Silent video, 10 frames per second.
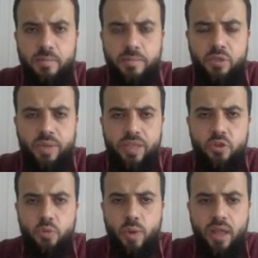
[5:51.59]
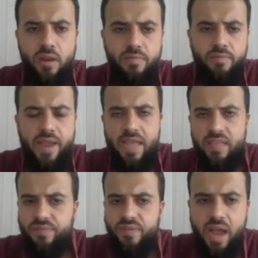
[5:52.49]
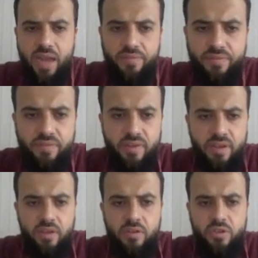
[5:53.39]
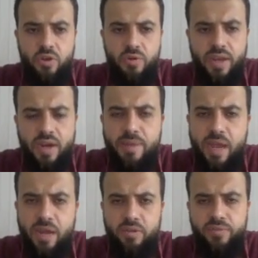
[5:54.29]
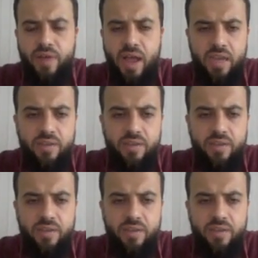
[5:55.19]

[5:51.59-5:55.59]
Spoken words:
between 12 and 5. So, in about